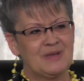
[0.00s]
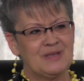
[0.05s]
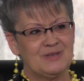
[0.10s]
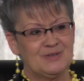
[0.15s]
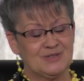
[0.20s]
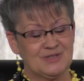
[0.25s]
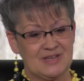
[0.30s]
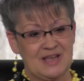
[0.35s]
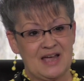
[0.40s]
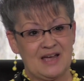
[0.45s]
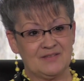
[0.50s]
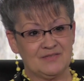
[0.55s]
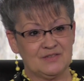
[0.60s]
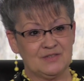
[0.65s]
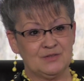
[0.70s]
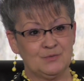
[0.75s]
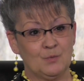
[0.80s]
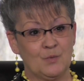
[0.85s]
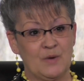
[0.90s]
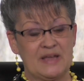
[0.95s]
we used to have
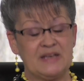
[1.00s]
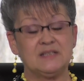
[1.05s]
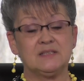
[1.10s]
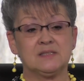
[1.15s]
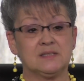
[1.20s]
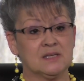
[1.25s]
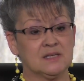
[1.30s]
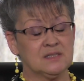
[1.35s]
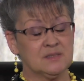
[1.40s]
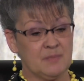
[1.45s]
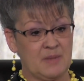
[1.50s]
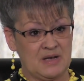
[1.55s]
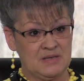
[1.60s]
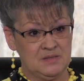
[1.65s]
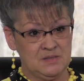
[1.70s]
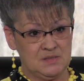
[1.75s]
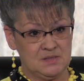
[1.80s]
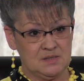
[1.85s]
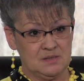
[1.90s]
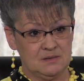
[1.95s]
to wait 6
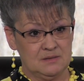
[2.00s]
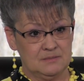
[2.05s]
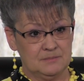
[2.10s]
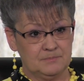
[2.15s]
months